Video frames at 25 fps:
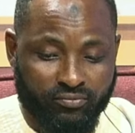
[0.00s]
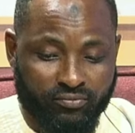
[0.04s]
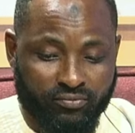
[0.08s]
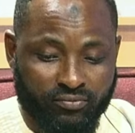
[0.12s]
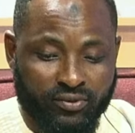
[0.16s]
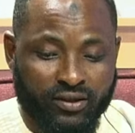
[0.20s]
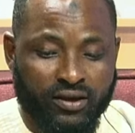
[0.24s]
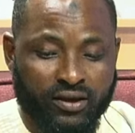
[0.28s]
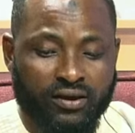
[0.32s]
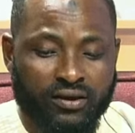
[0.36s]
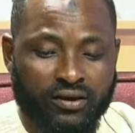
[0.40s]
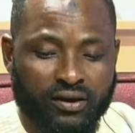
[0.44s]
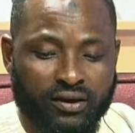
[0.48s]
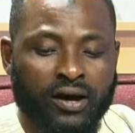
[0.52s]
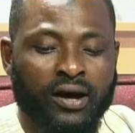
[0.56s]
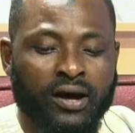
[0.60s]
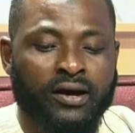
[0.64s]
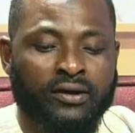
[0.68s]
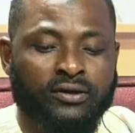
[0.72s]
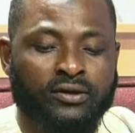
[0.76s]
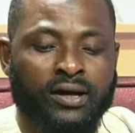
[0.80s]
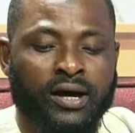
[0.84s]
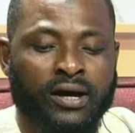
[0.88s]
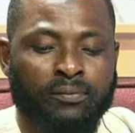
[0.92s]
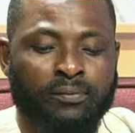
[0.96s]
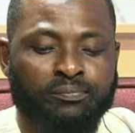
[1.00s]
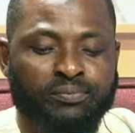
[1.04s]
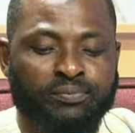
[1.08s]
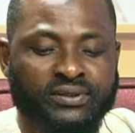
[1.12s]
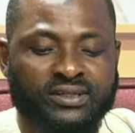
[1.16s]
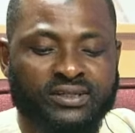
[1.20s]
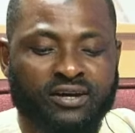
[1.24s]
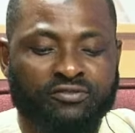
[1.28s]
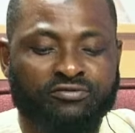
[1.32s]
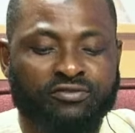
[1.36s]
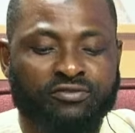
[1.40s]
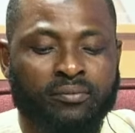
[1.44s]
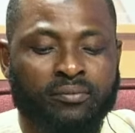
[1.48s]

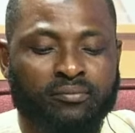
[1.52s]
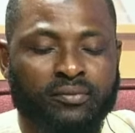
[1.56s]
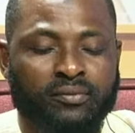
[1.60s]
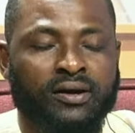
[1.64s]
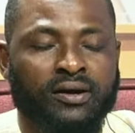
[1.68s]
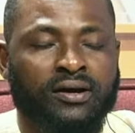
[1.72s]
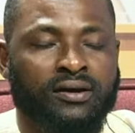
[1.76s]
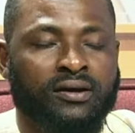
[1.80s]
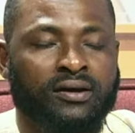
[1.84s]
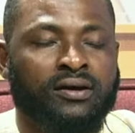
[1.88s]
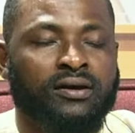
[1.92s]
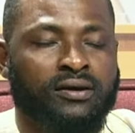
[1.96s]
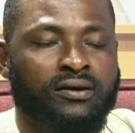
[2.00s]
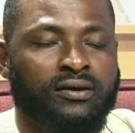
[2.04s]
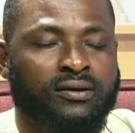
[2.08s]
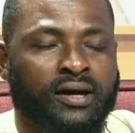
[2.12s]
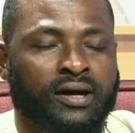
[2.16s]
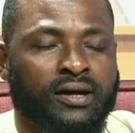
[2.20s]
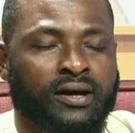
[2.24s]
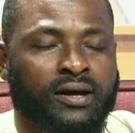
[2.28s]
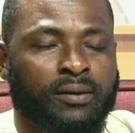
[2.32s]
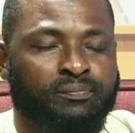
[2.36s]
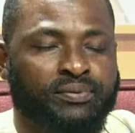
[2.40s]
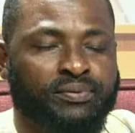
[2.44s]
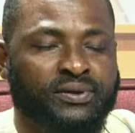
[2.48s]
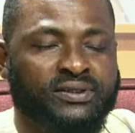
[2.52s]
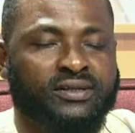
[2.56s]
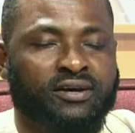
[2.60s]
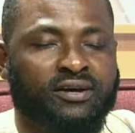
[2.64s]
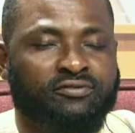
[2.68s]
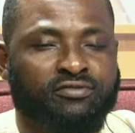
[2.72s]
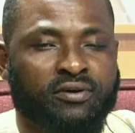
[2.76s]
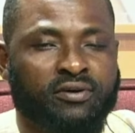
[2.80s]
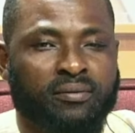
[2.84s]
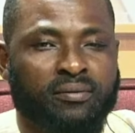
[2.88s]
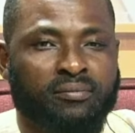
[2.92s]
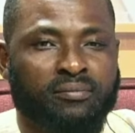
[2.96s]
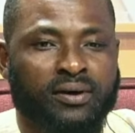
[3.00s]
UTV. And yeah, meme story.
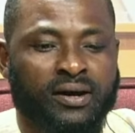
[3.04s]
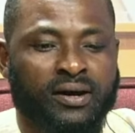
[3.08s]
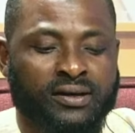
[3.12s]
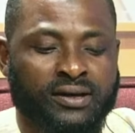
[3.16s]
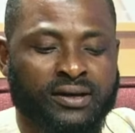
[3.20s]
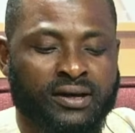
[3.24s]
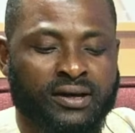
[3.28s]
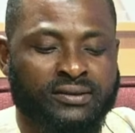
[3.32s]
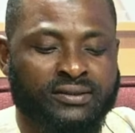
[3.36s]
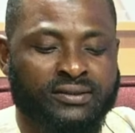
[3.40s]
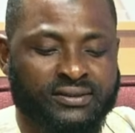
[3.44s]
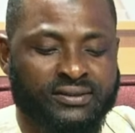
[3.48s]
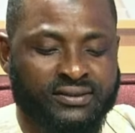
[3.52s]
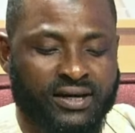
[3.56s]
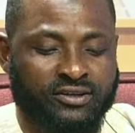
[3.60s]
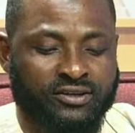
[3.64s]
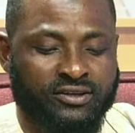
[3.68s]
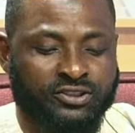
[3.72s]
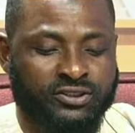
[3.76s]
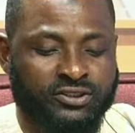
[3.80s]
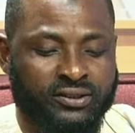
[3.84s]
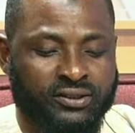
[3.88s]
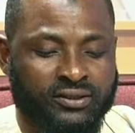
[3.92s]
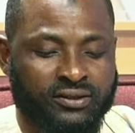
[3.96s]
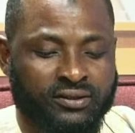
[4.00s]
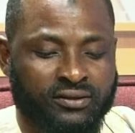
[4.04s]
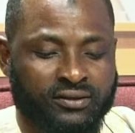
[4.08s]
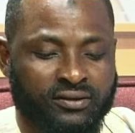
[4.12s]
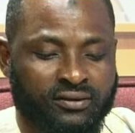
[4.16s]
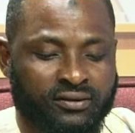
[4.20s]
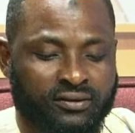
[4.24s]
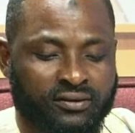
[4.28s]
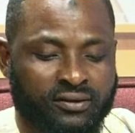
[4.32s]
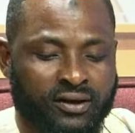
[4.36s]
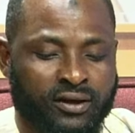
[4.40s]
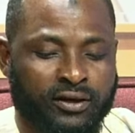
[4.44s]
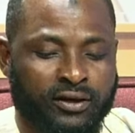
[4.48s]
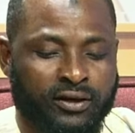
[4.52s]
PCFM a discussion
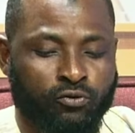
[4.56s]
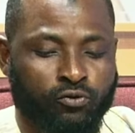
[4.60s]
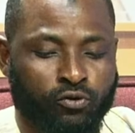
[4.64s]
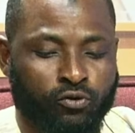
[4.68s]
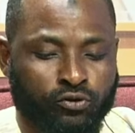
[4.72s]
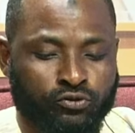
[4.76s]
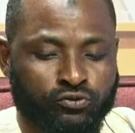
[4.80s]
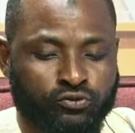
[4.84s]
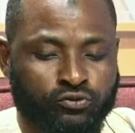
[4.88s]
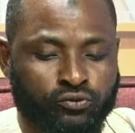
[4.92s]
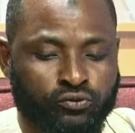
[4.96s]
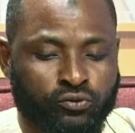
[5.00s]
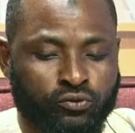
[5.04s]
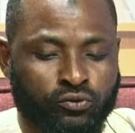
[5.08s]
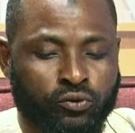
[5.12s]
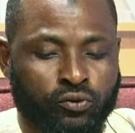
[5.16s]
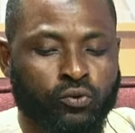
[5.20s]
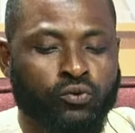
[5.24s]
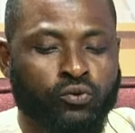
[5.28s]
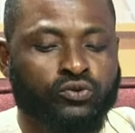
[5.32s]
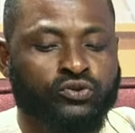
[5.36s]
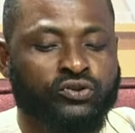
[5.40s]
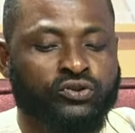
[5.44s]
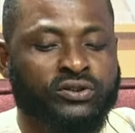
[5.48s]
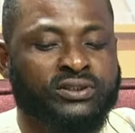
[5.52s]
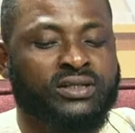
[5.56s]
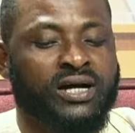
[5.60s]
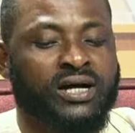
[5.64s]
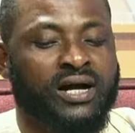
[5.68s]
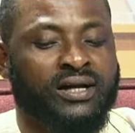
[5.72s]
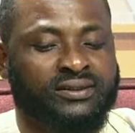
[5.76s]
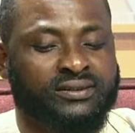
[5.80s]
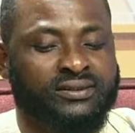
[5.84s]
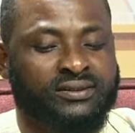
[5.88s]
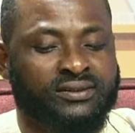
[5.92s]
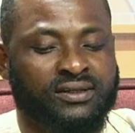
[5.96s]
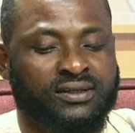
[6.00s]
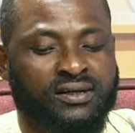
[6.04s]
and a council.
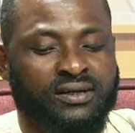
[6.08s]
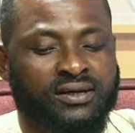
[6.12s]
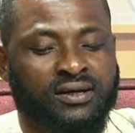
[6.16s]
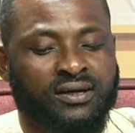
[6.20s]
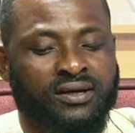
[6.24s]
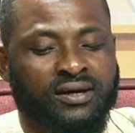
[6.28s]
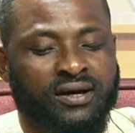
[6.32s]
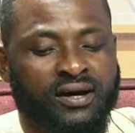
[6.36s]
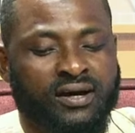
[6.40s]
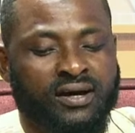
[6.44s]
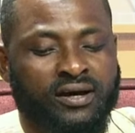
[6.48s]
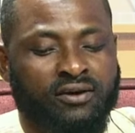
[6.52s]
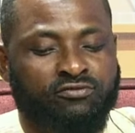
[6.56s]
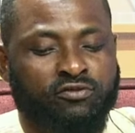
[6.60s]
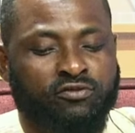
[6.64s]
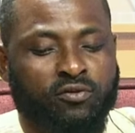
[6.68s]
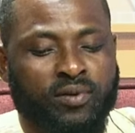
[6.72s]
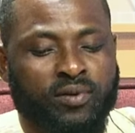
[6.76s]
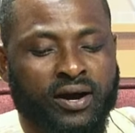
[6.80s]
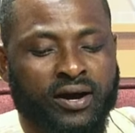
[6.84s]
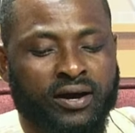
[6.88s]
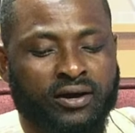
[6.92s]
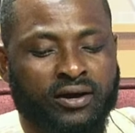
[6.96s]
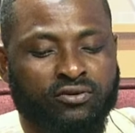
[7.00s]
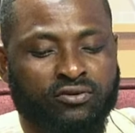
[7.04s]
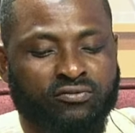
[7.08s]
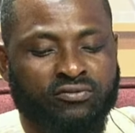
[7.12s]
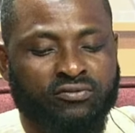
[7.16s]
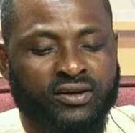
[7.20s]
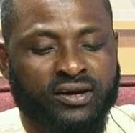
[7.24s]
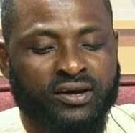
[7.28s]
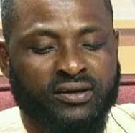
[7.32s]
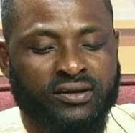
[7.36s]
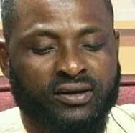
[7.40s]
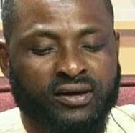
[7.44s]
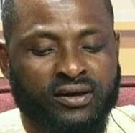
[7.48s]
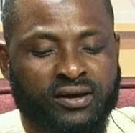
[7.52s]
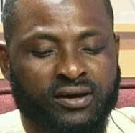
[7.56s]
Charles, thank you. A former head of
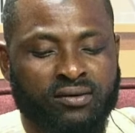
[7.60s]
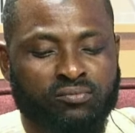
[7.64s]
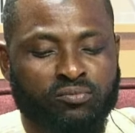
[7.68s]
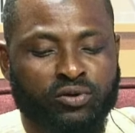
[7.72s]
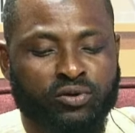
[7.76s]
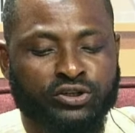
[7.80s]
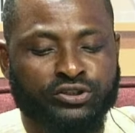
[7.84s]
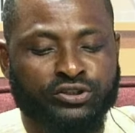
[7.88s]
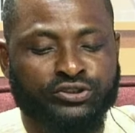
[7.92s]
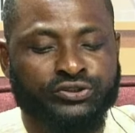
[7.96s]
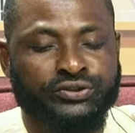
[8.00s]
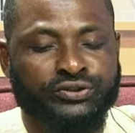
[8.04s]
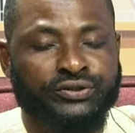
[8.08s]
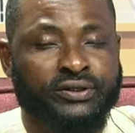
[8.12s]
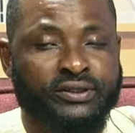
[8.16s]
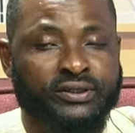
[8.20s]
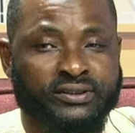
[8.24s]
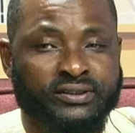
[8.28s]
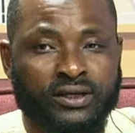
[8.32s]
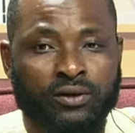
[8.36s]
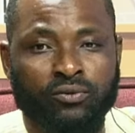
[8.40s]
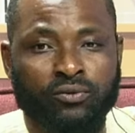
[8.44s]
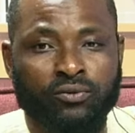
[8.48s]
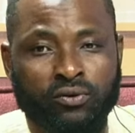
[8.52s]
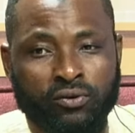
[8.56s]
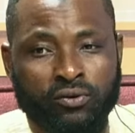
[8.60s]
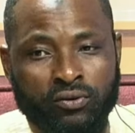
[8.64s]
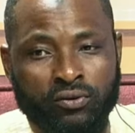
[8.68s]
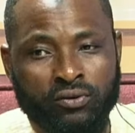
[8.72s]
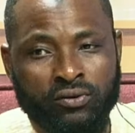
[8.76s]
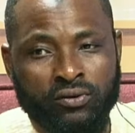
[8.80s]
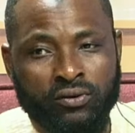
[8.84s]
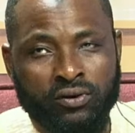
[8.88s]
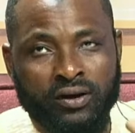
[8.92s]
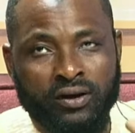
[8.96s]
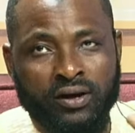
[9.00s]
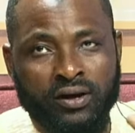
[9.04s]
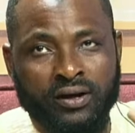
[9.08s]
the monitoring unit,
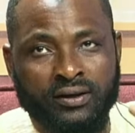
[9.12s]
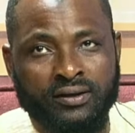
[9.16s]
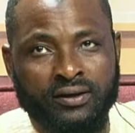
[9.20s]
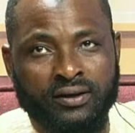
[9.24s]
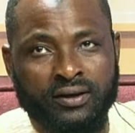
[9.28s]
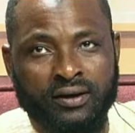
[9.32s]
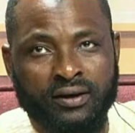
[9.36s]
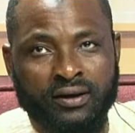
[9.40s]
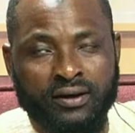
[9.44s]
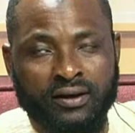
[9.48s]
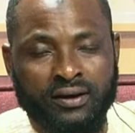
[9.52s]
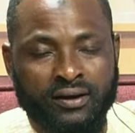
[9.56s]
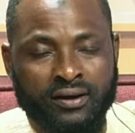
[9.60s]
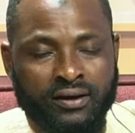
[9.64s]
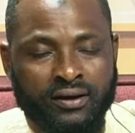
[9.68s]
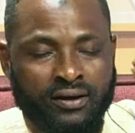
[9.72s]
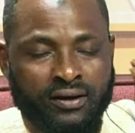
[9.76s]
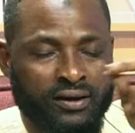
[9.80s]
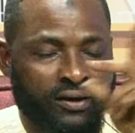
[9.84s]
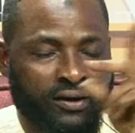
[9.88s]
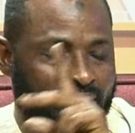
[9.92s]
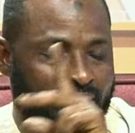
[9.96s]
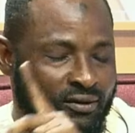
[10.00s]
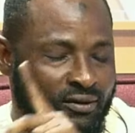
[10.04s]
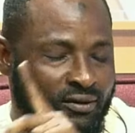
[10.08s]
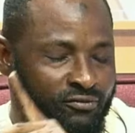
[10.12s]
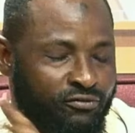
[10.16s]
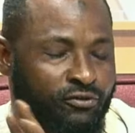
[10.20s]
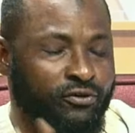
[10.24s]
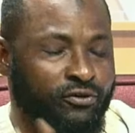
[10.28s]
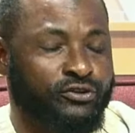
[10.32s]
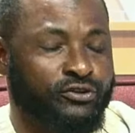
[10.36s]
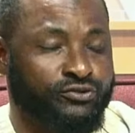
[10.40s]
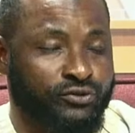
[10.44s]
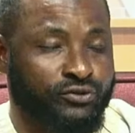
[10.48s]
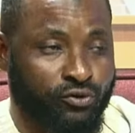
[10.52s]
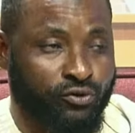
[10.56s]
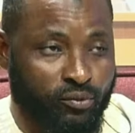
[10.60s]
a
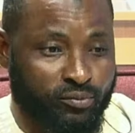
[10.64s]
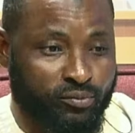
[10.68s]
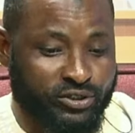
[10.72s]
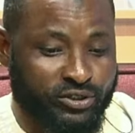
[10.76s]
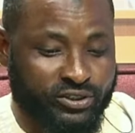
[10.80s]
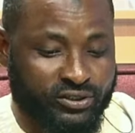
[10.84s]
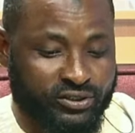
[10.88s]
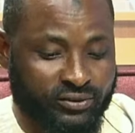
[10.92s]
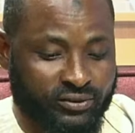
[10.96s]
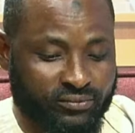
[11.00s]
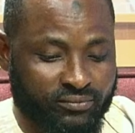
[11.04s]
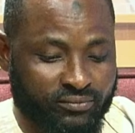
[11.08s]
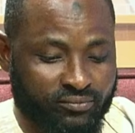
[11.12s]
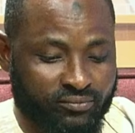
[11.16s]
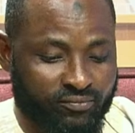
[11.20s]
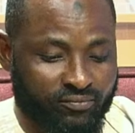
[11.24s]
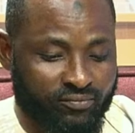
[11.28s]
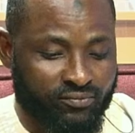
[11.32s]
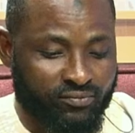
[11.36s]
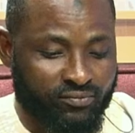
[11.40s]
forestry commission. Yeah.